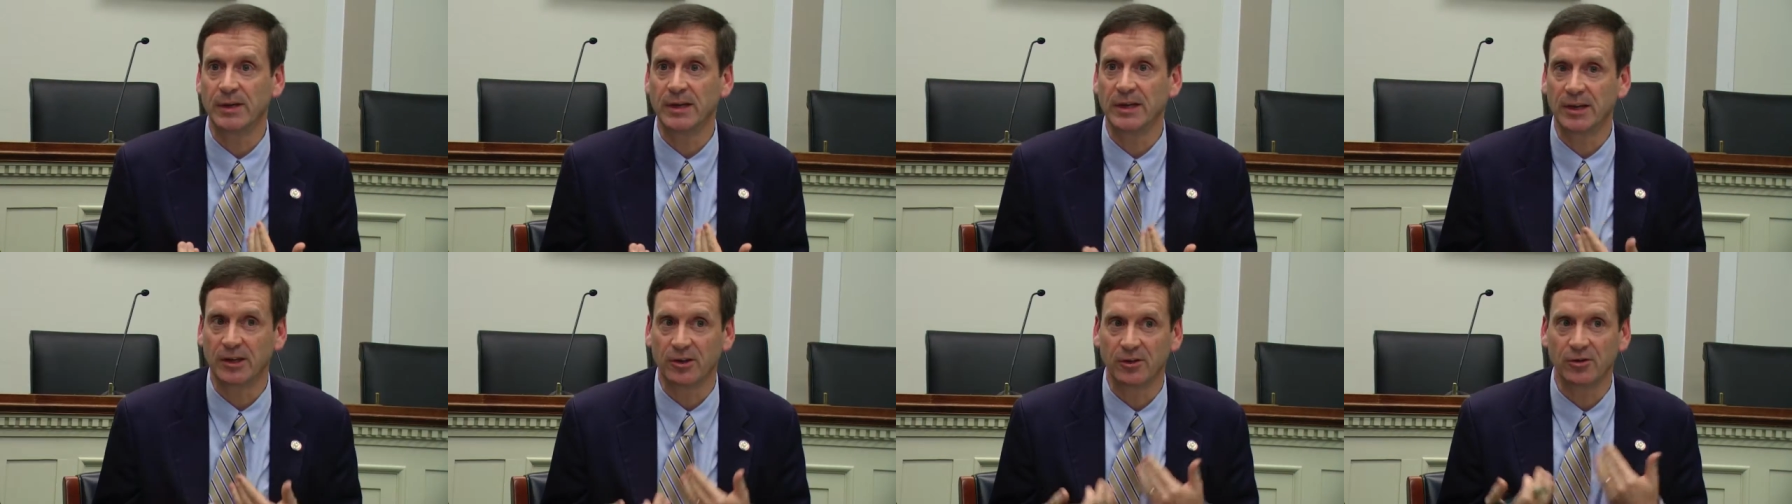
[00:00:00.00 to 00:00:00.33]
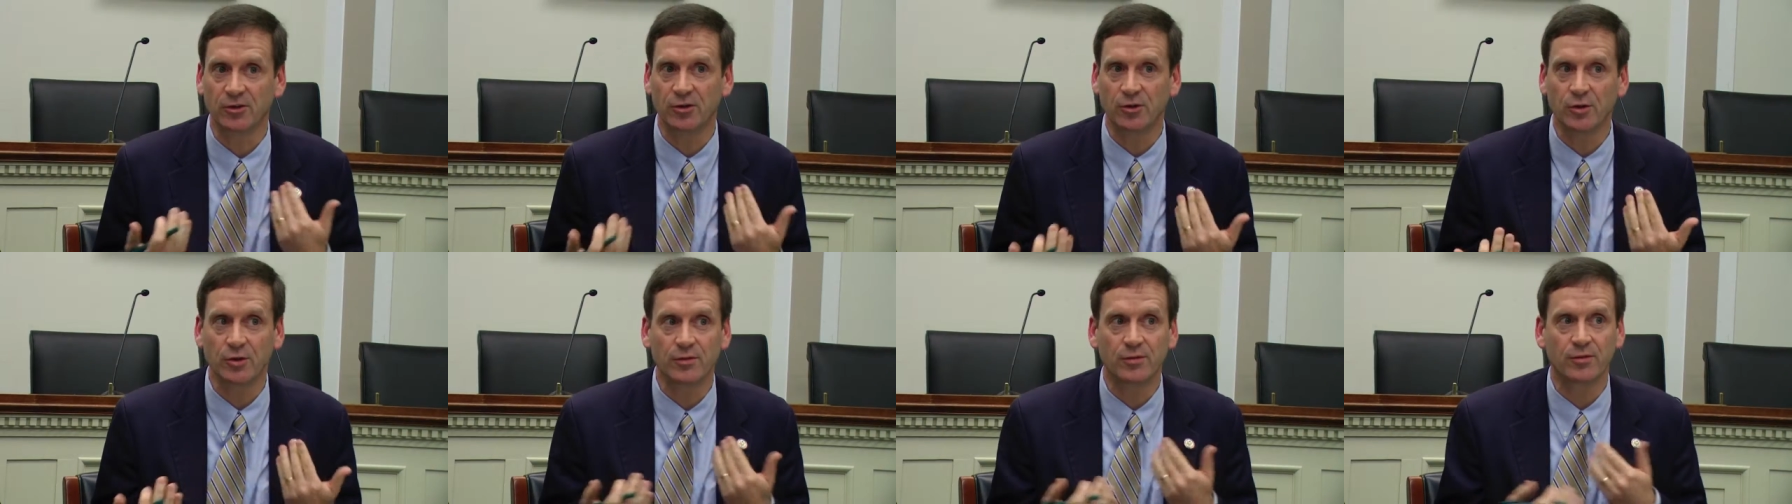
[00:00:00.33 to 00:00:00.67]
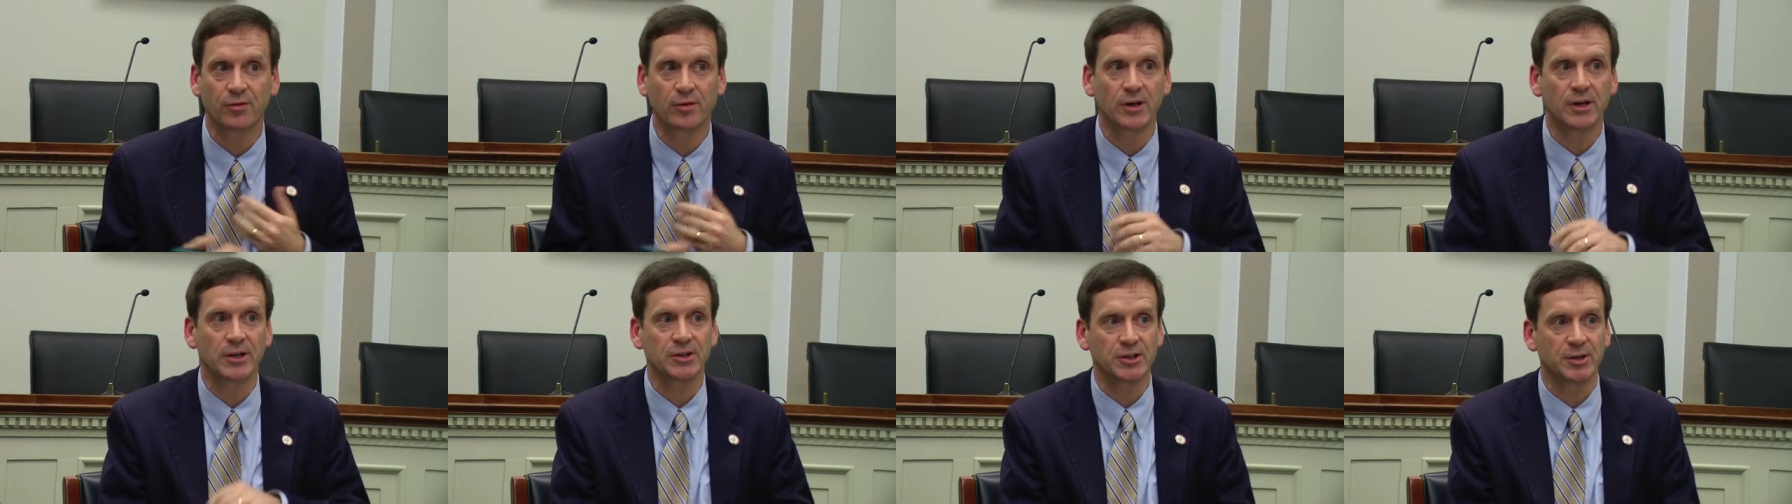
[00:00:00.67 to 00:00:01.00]
I mean, it is good
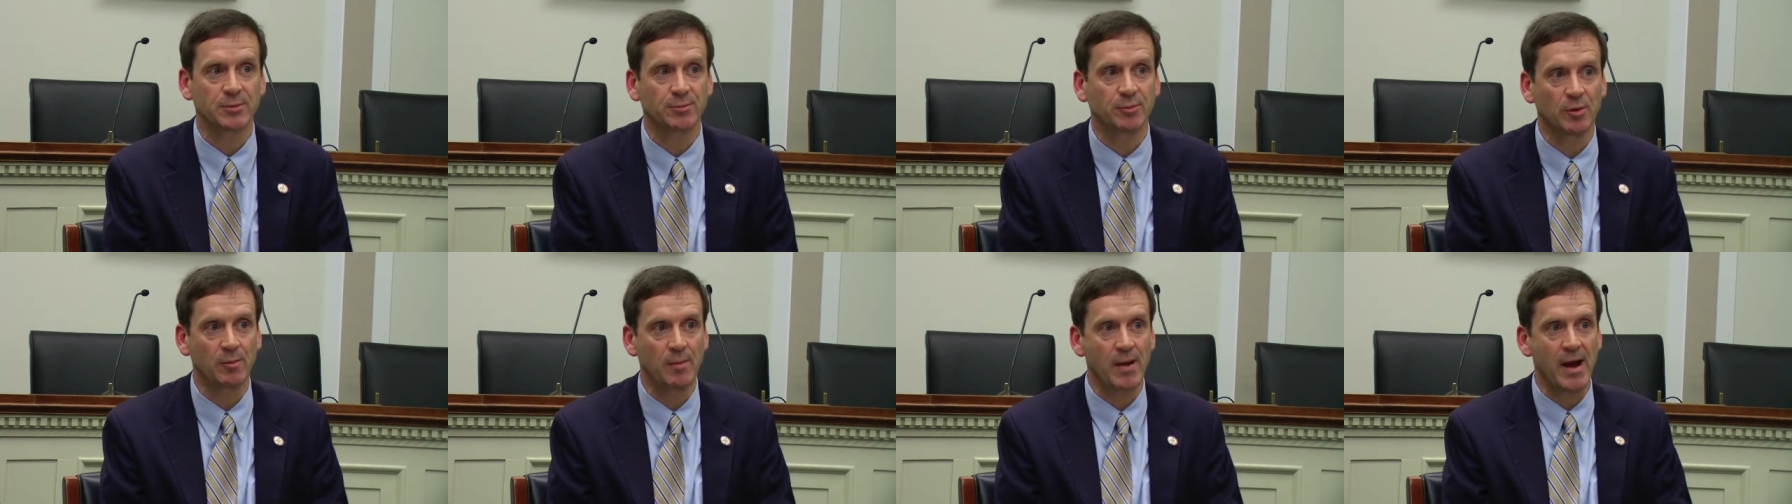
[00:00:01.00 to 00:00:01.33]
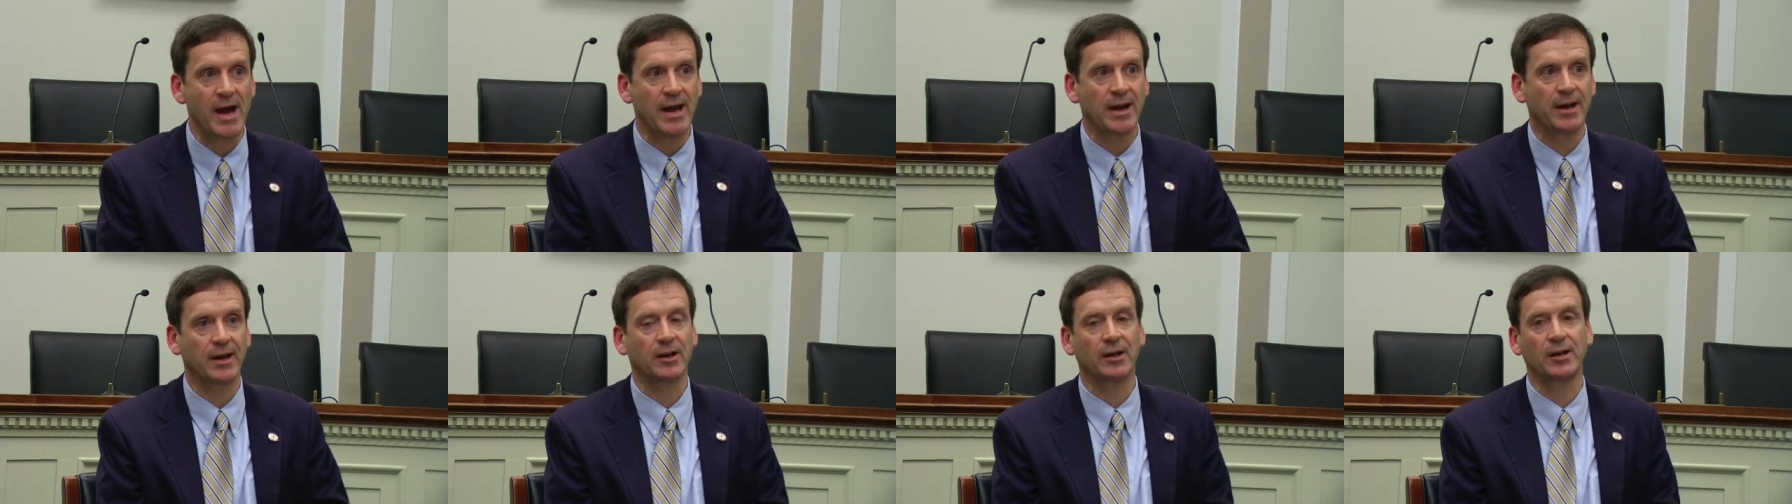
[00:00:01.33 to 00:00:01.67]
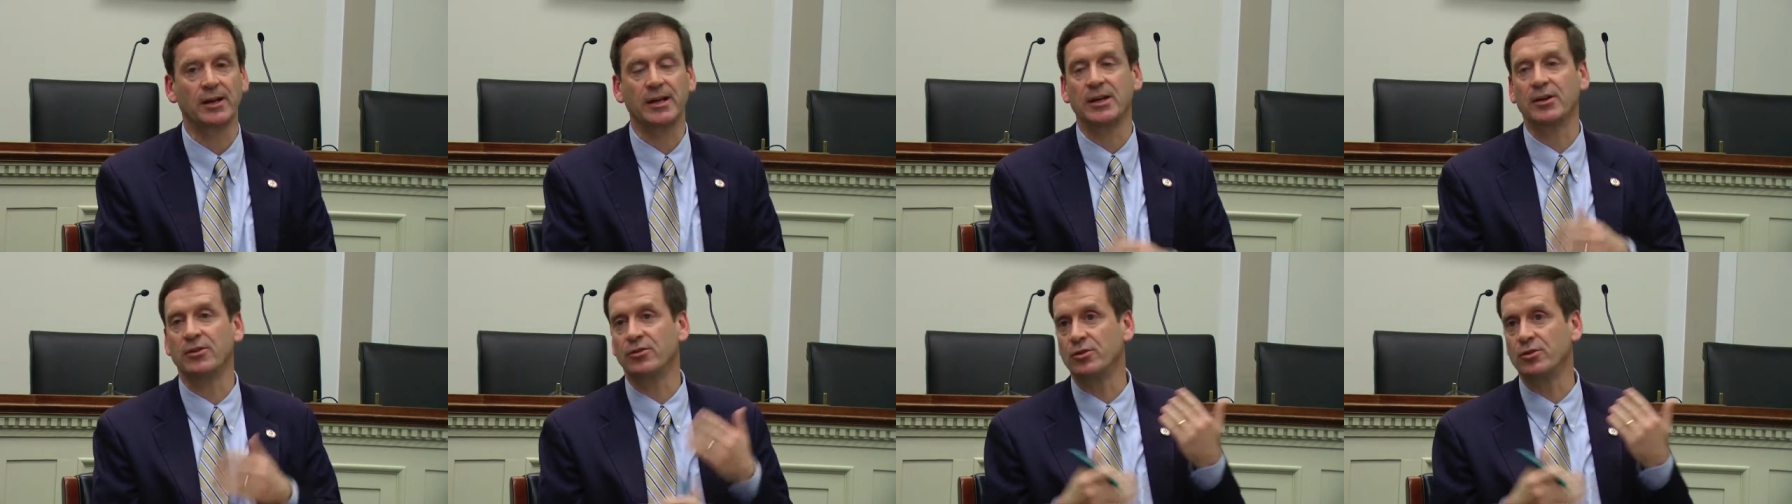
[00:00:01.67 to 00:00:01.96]
for us diplomatically,